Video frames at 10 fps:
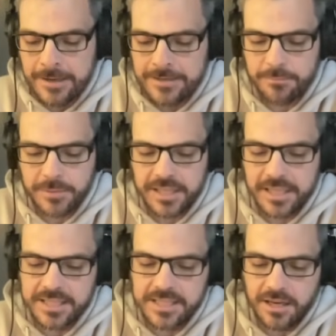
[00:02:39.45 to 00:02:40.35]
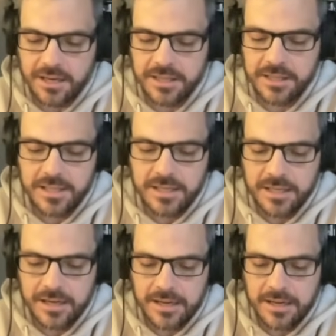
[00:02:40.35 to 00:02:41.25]
something that stuck in
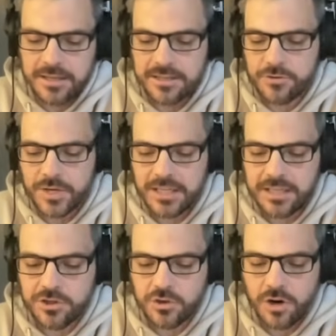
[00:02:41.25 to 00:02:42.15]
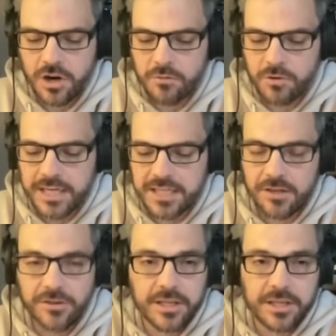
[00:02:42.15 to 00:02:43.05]
the Israelis' craw right
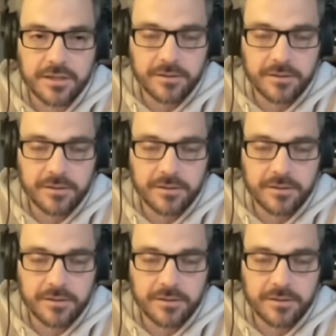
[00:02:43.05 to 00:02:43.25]
till the